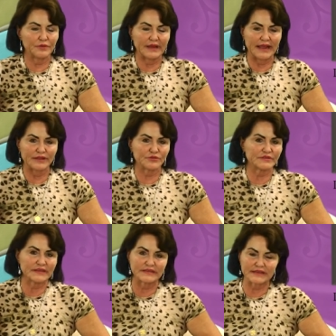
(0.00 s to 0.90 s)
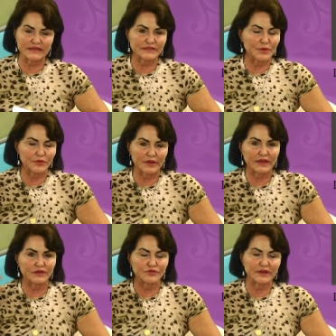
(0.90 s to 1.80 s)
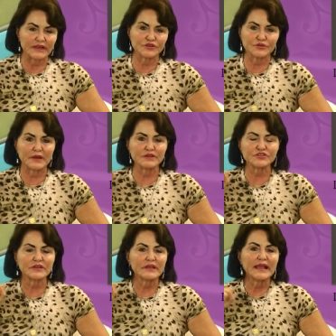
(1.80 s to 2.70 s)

precancerous things like smoking and drinking too much.